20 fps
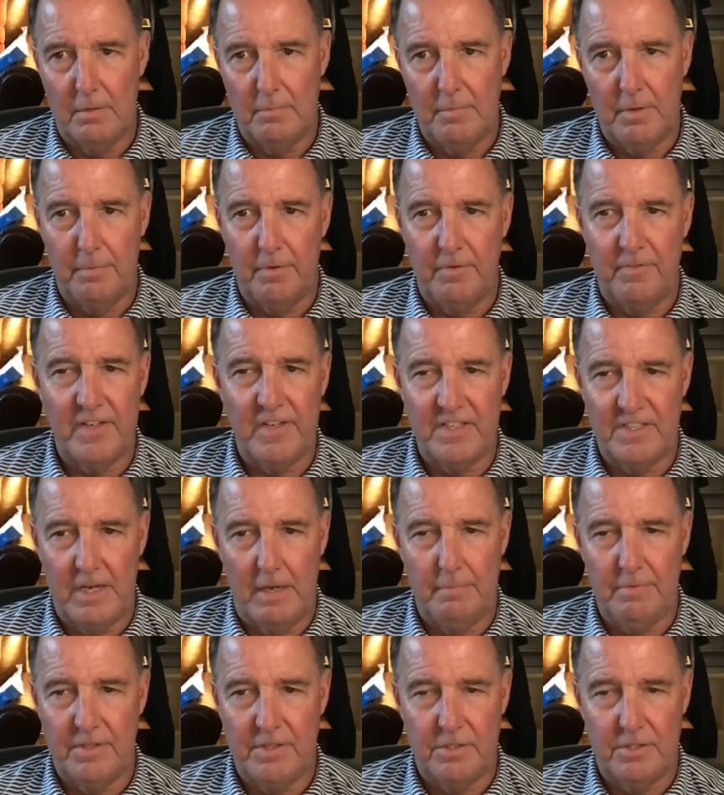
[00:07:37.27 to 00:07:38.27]
I mean, a perfect
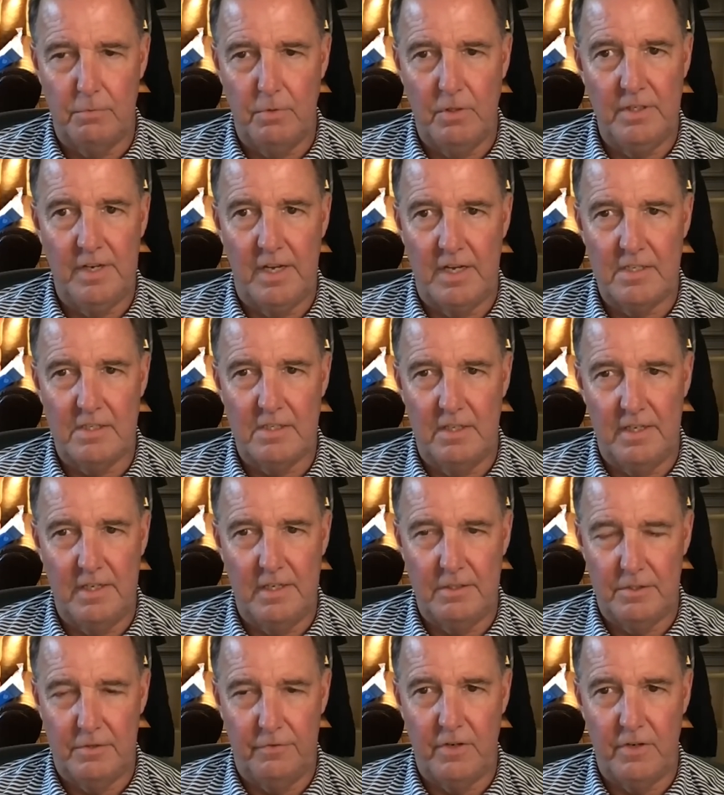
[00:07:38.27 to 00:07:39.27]
example, this is a really nice
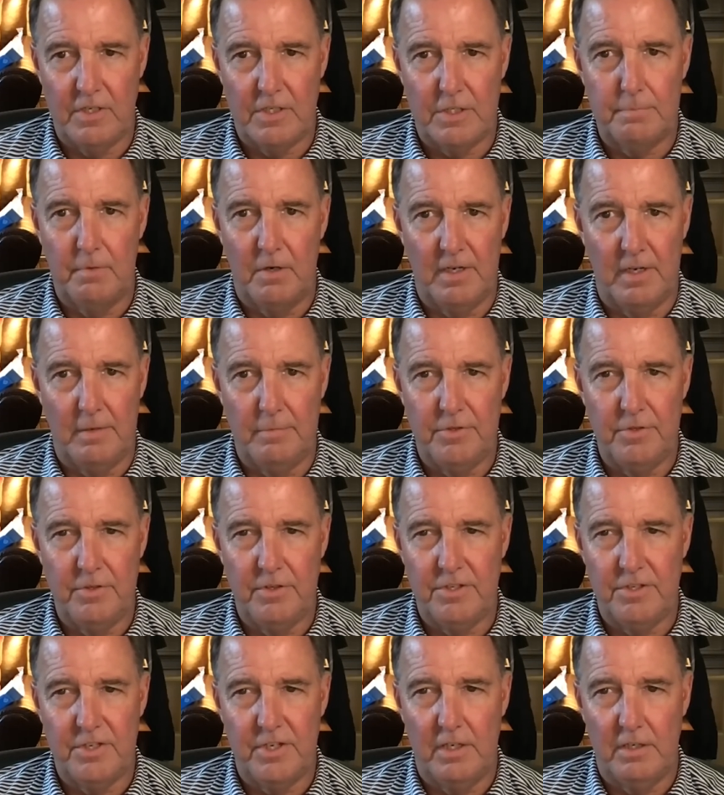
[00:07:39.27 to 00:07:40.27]
lady, and she's very smart, named
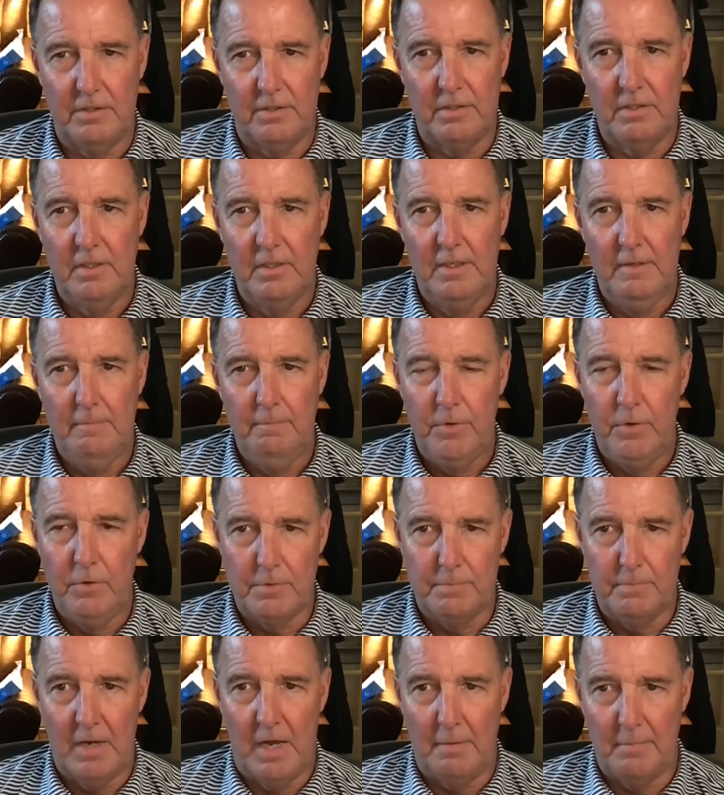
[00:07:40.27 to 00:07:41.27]
Judy Shelton, who
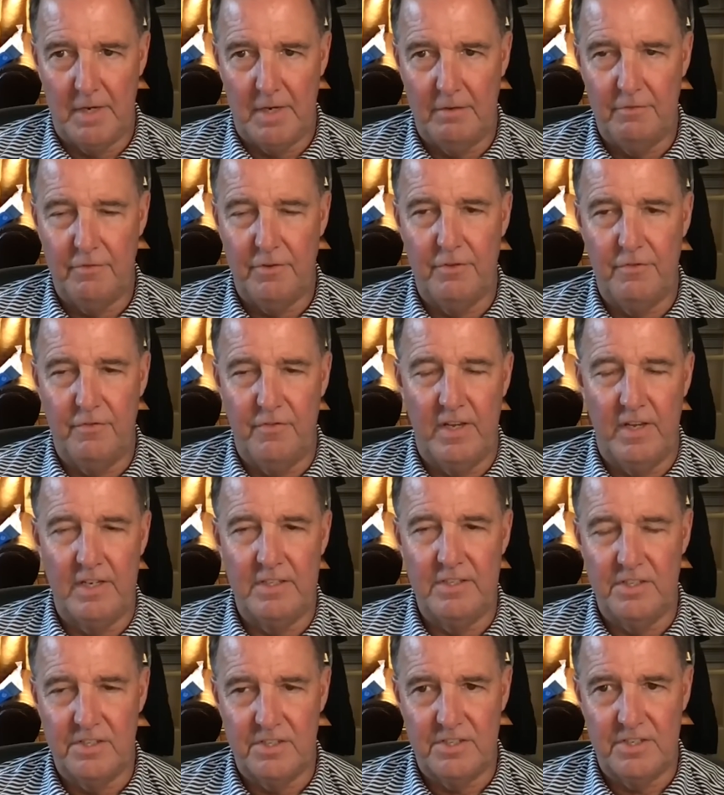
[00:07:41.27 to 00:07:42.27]
was nominated for the Fed.
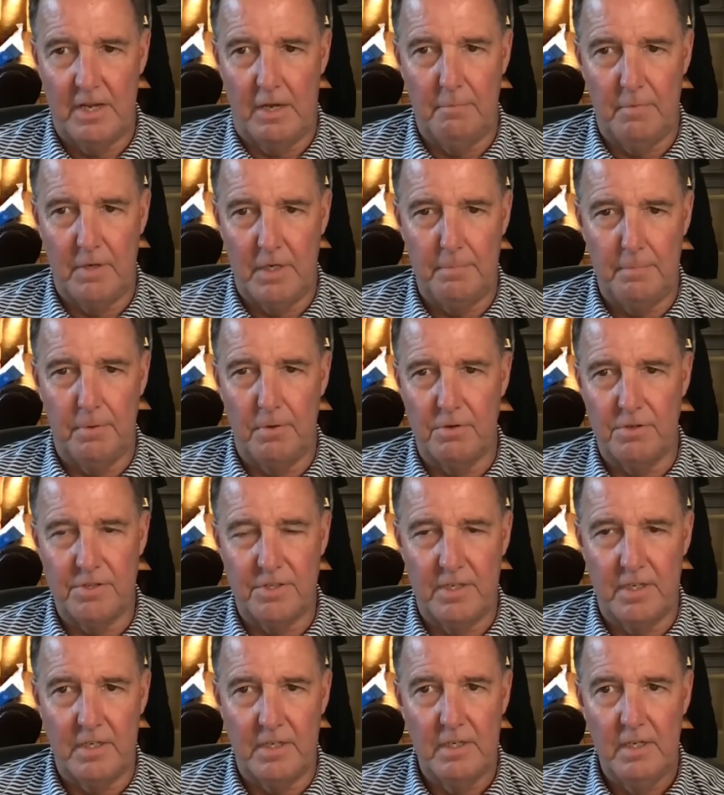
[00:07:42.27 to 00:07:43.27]
She's a sound money
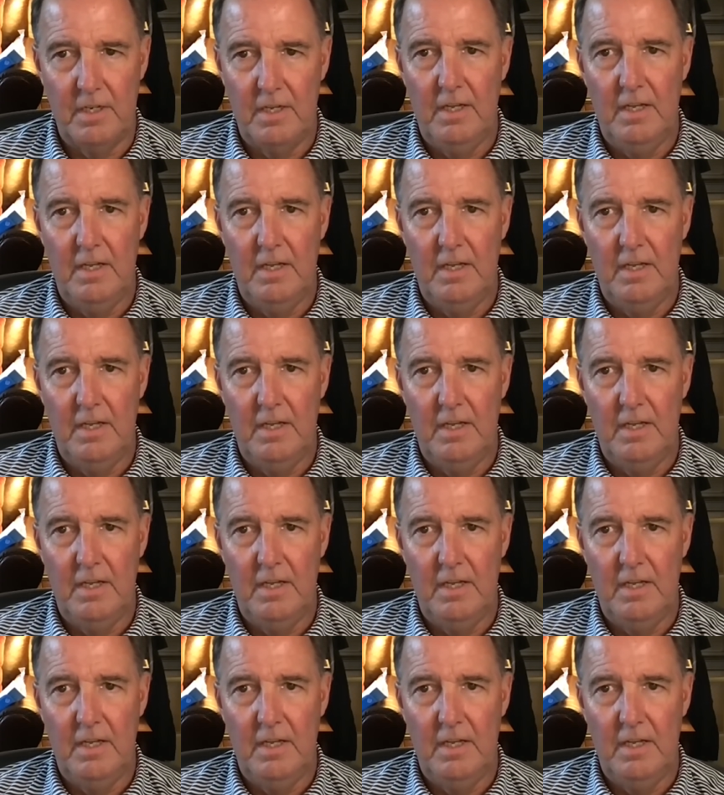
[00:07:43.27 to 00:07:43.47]
person. And